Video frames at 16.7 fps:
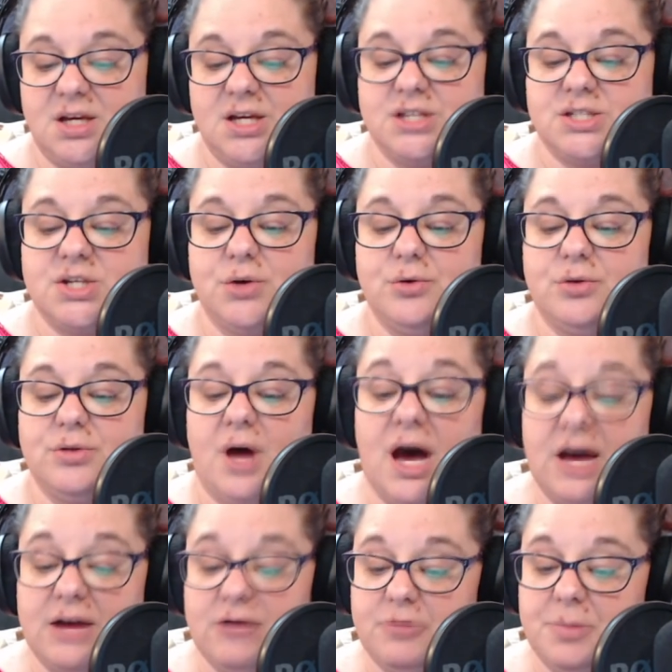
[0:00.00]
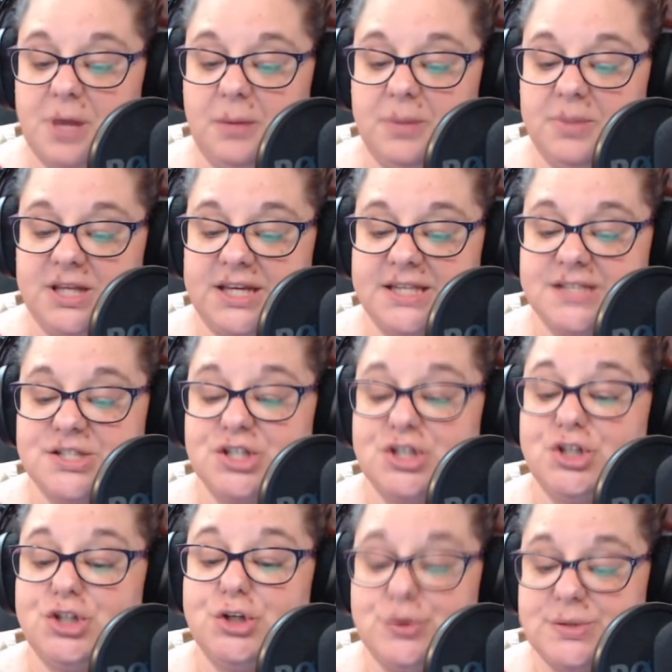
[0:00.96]
So the High Republic is the
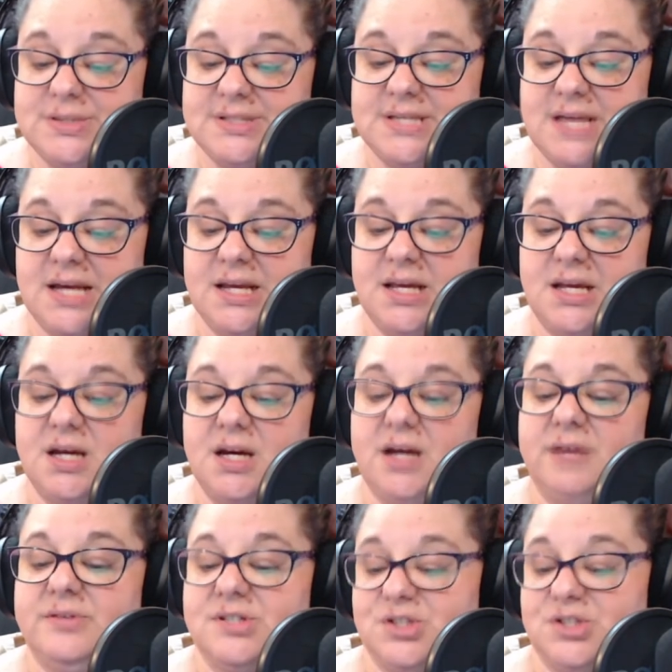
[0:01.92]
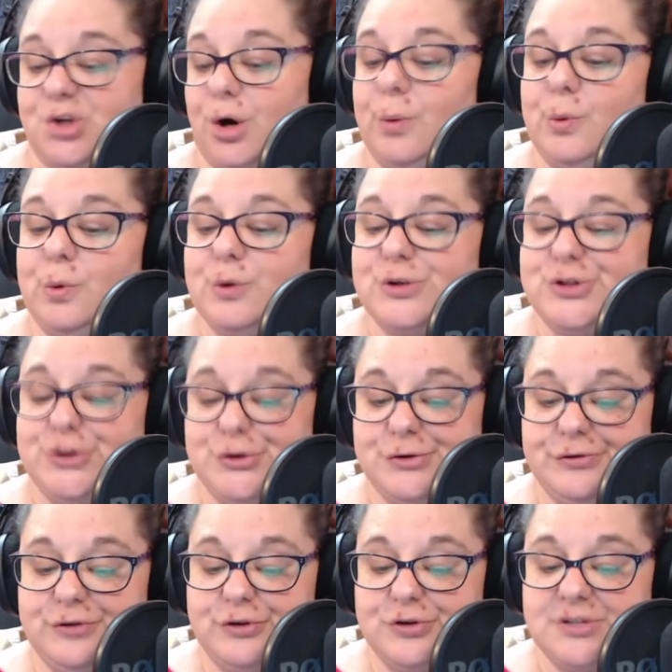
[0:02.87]
new setting of the Star Wars
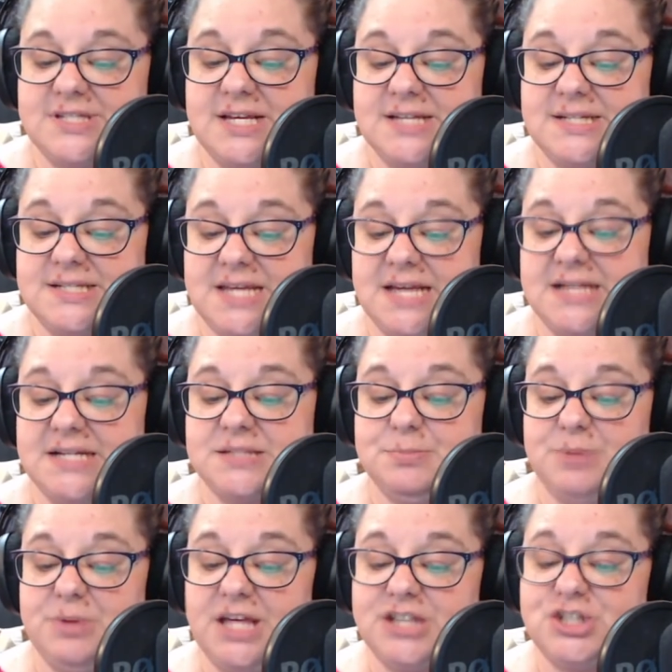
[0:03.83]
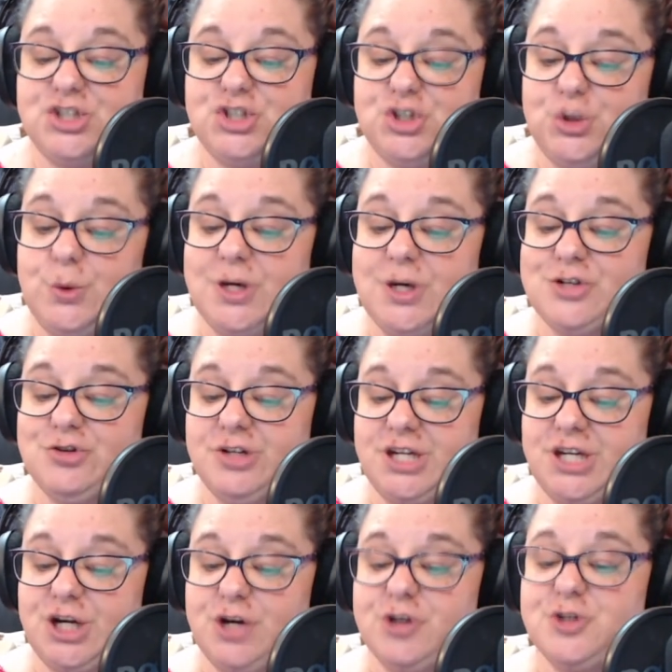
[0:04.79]
universe that takes place 200
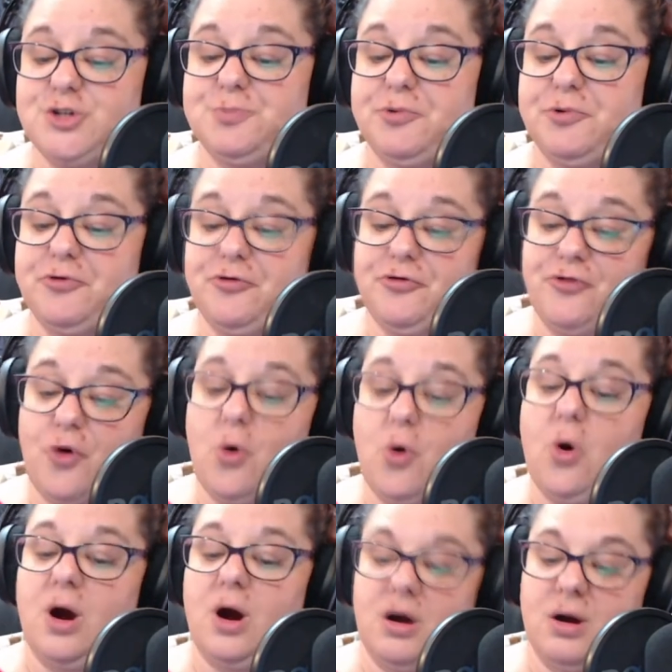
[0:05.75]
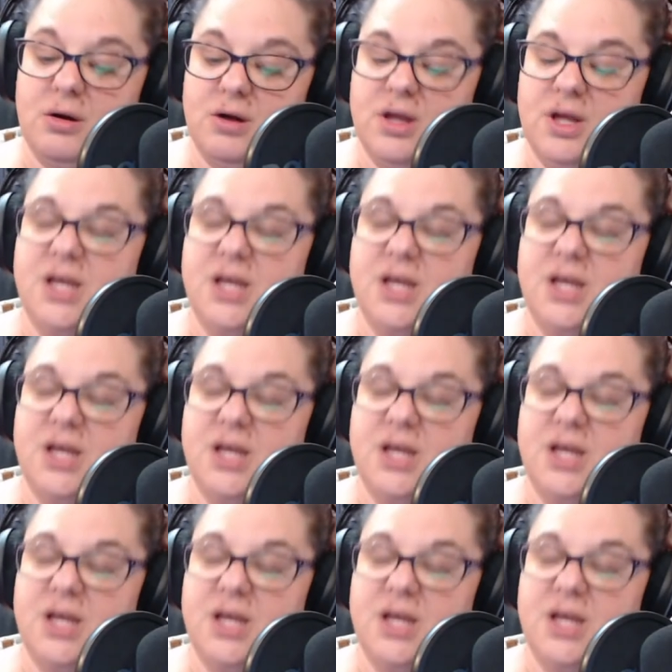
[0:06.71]
years before